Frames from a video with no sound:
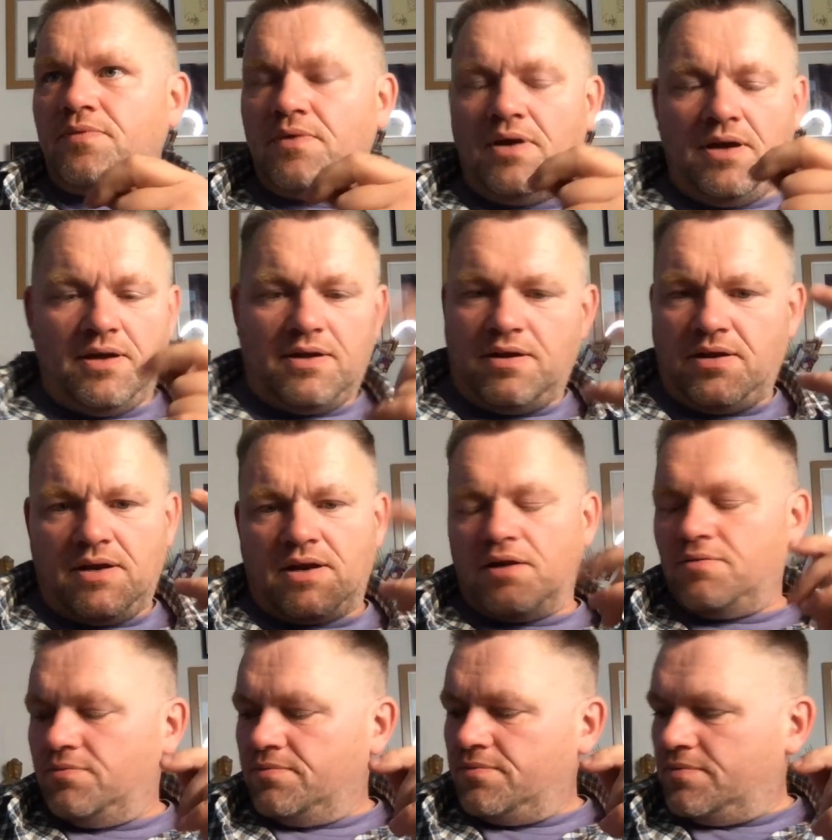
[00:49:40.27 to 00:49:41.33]

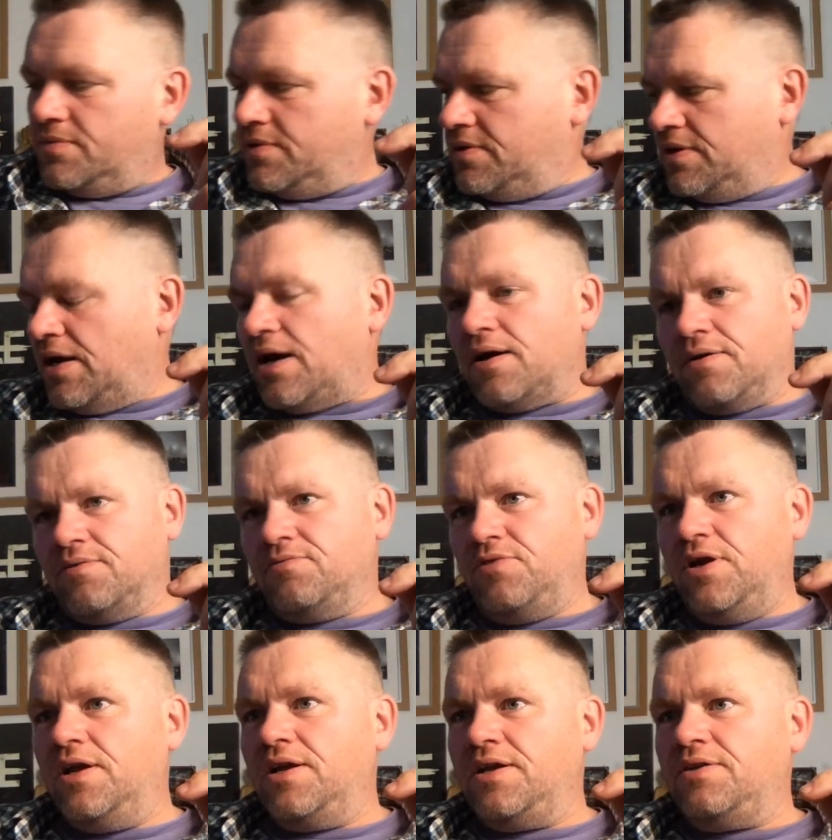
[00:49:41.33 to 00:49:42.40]
know, yeah,
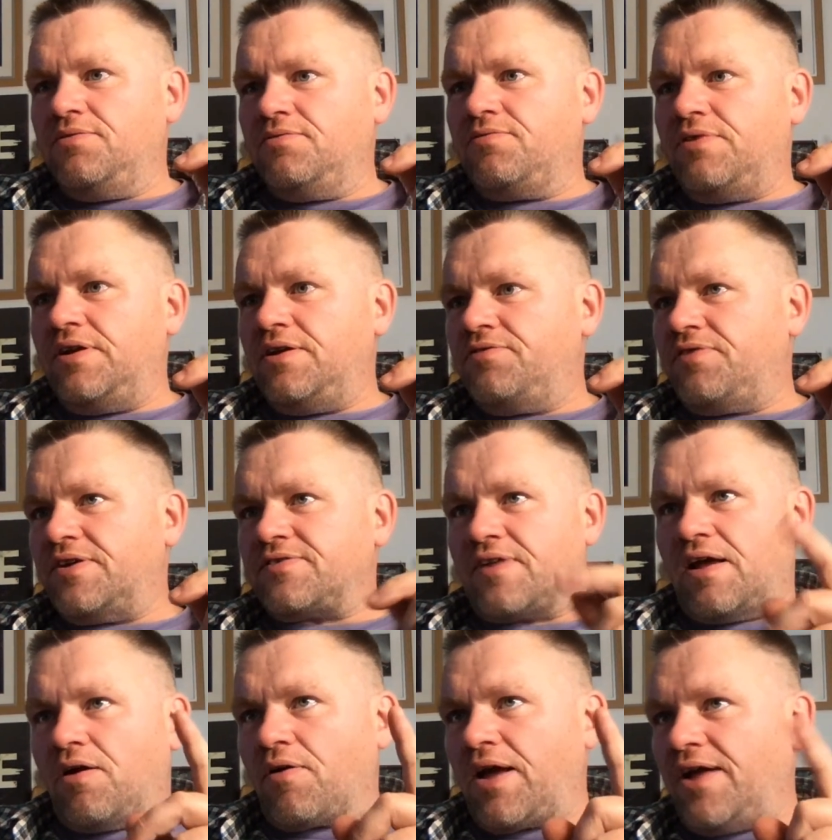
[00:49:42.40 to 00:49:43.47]
really, really
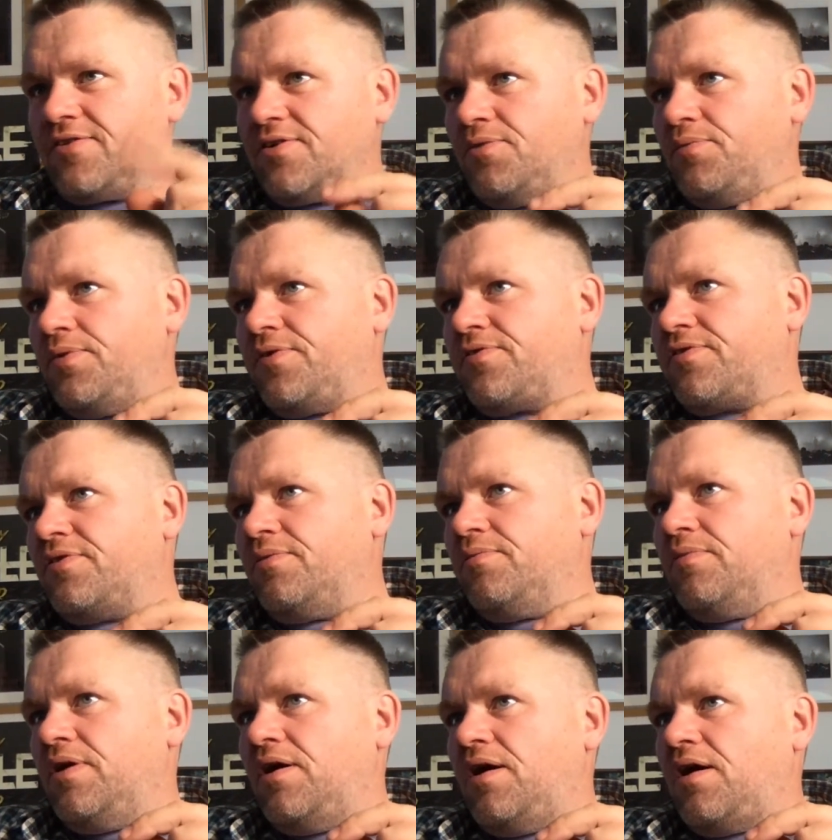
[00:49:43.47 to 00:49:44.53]
fascinating. I'll catch up with
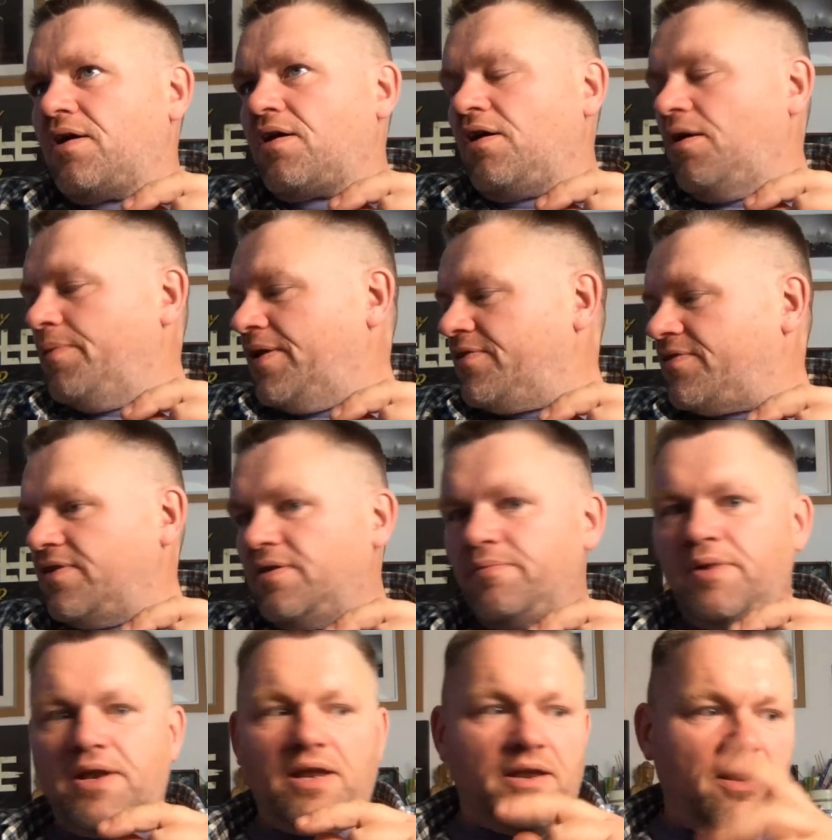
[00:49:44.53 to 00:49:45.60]
some comments in a
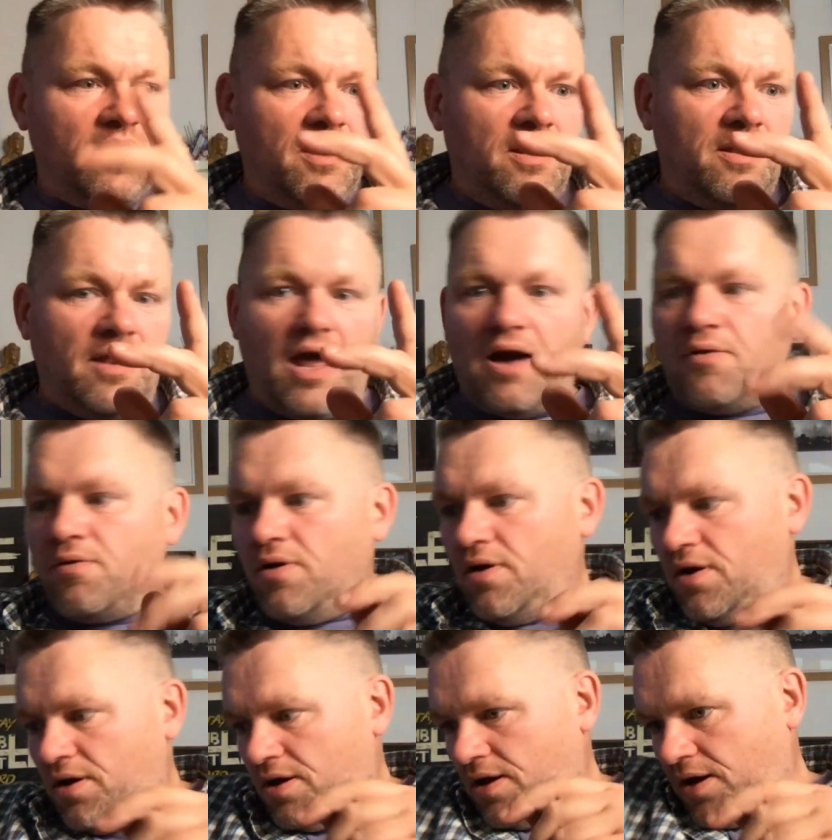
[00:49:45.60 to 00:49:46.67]
minute. Now,
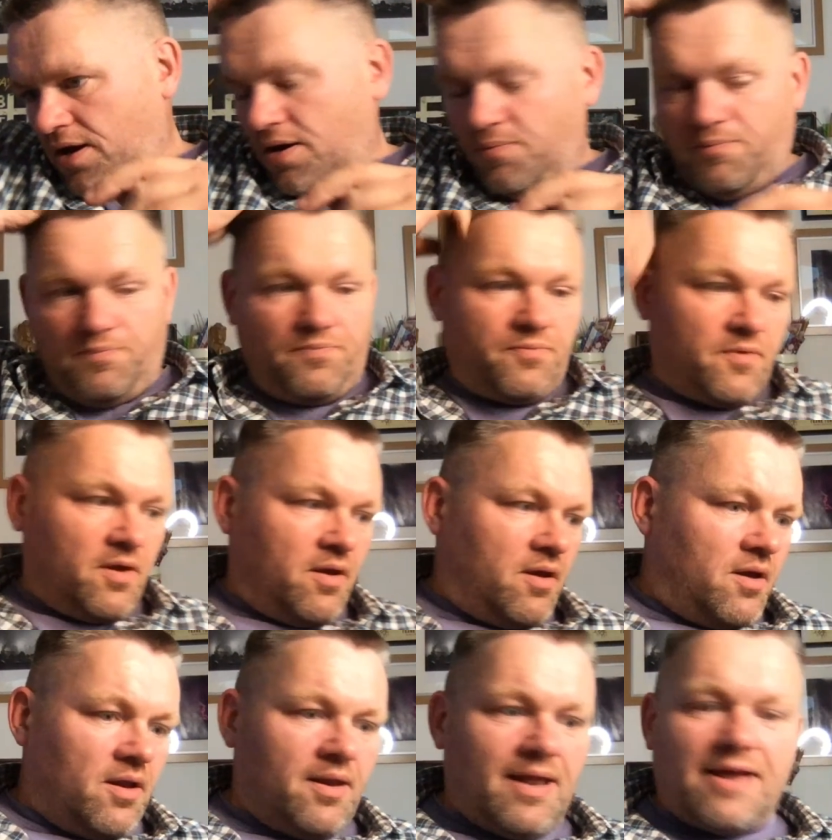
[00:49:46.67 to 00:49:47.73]

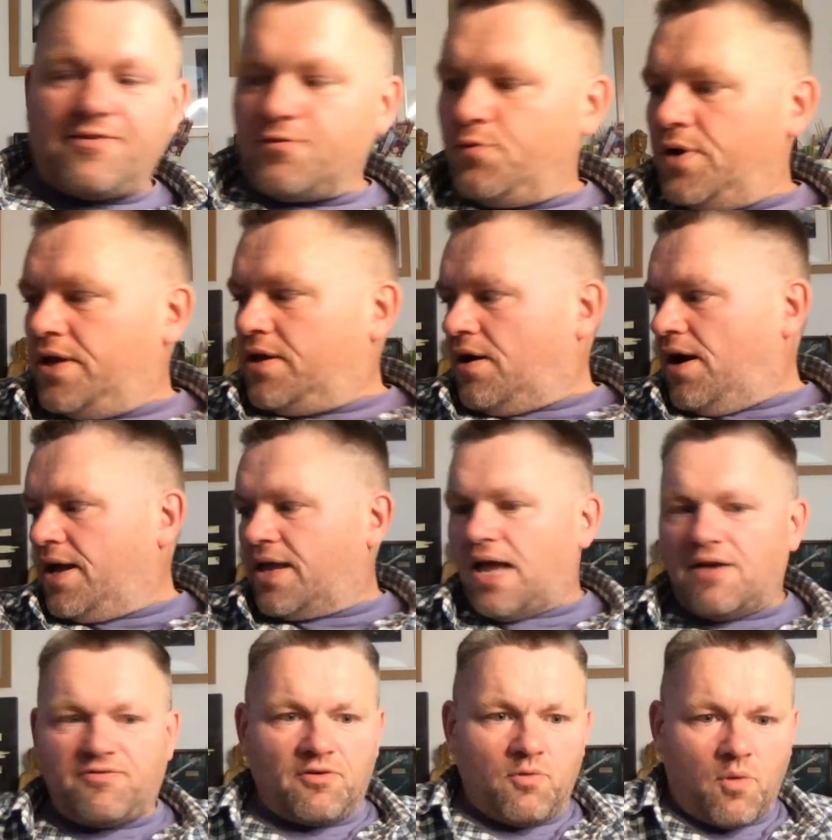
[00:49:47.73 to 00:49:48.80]
last week I
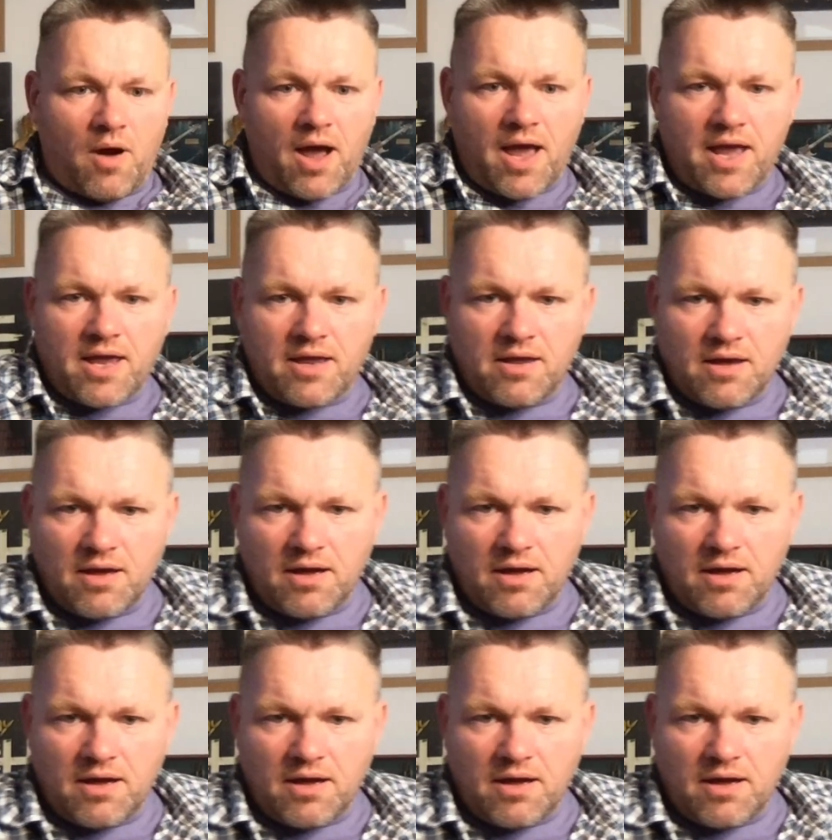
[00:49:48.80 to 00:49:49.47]
gave away